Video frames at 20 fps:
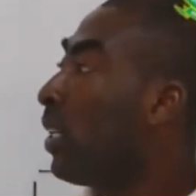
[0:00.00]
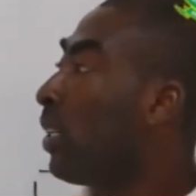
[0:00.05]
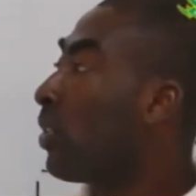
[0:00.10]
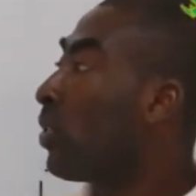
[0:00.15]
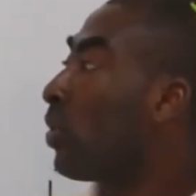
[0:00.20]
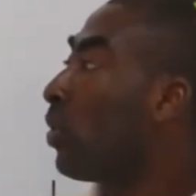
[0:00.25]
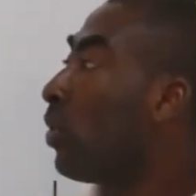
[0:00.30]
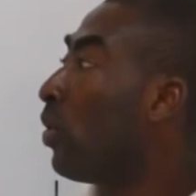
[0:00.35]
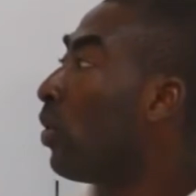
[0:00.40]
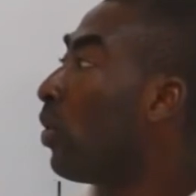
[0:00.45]

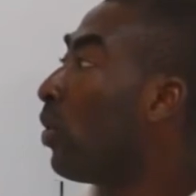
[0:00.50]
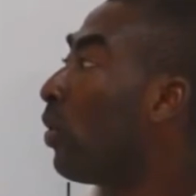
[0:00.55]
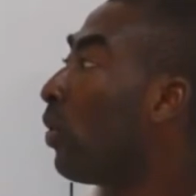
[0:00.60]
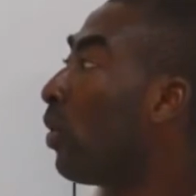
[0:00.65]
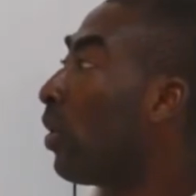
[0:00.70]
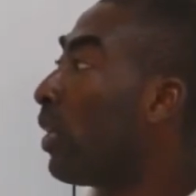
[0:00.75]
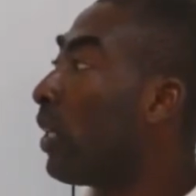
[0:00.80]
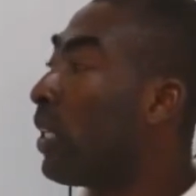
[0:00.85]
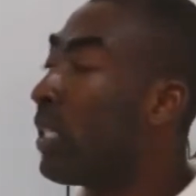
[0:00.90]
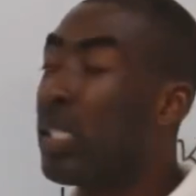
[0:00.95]
So
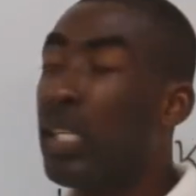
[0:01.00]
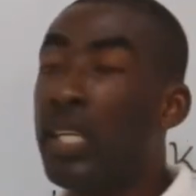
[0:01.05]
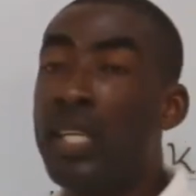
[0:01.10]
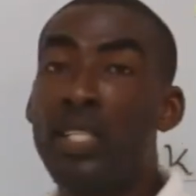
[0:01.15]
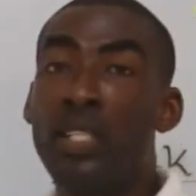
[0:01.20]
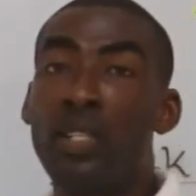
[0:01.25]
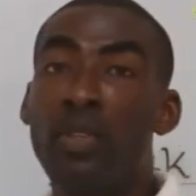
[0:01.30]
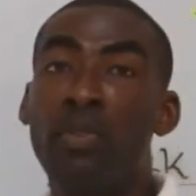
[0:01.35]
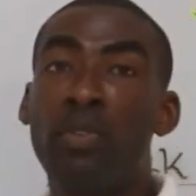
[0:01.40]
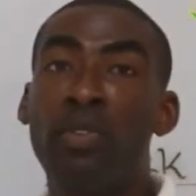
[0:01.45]
on this
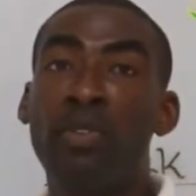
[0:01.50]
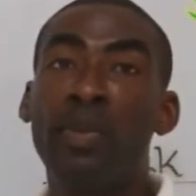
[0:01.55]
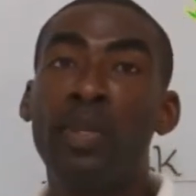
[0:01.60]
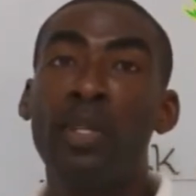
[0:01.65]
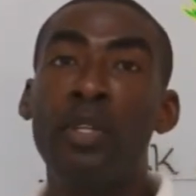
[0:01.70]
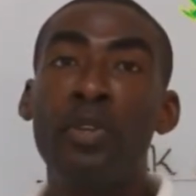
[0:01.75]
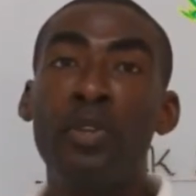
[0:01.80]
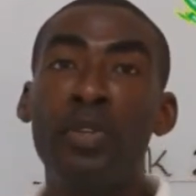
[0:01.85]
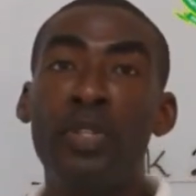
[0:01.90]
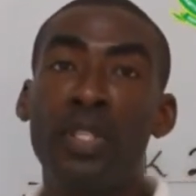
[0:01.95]
lesson, we've
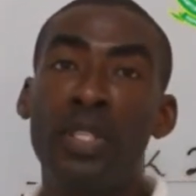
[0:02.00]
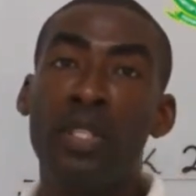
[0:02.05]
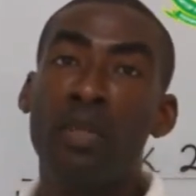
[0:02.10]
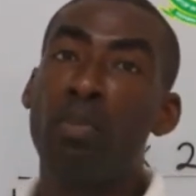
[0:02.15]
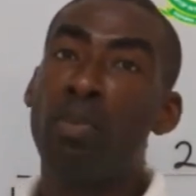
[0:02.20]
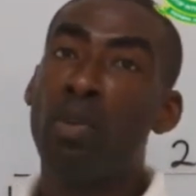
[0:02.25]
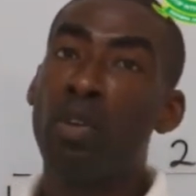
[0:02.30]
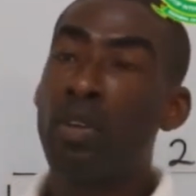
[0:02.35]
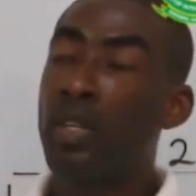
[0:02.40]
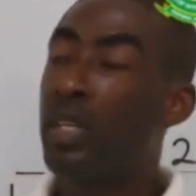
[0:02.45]
been
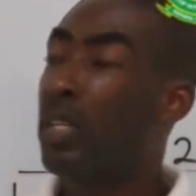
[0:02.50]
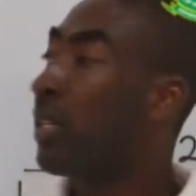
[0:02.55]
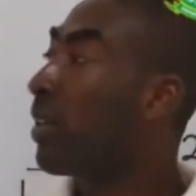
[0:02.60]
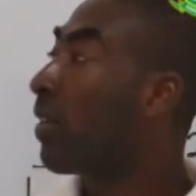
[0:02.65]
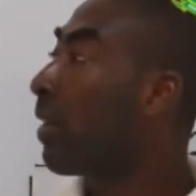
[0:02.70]
using block